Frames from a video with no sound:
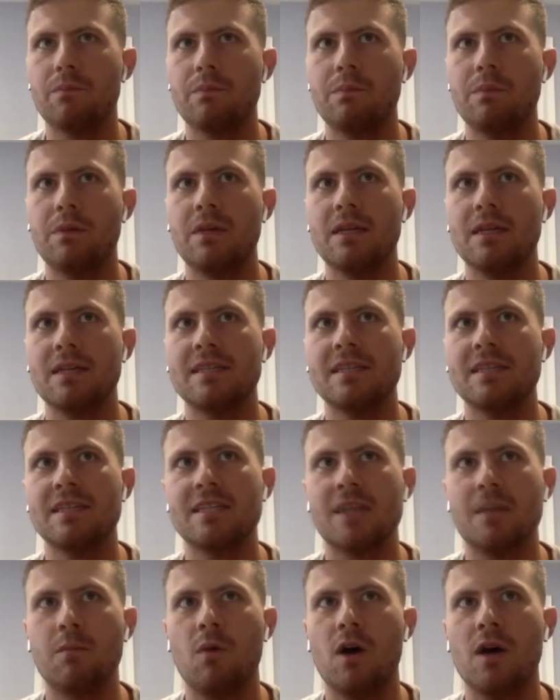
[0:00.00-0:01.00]
But is he
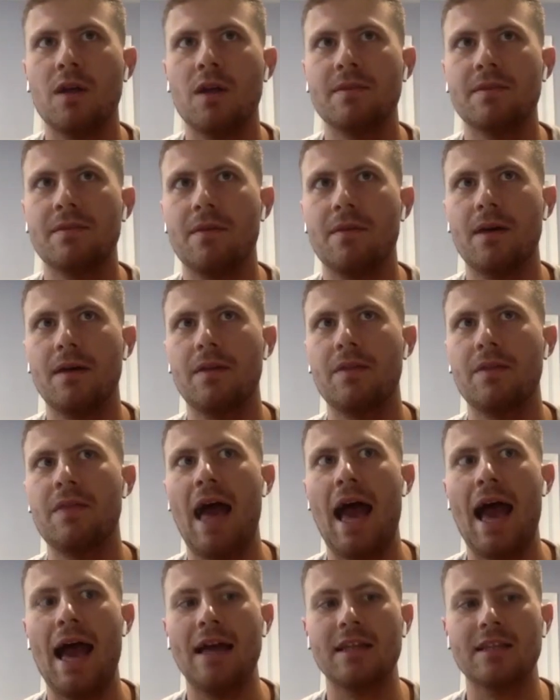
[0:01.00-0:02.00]
someone
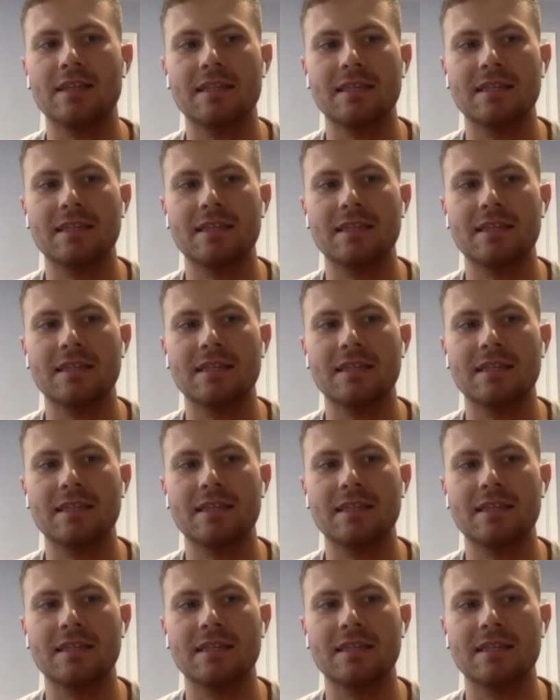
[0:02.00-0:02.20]
that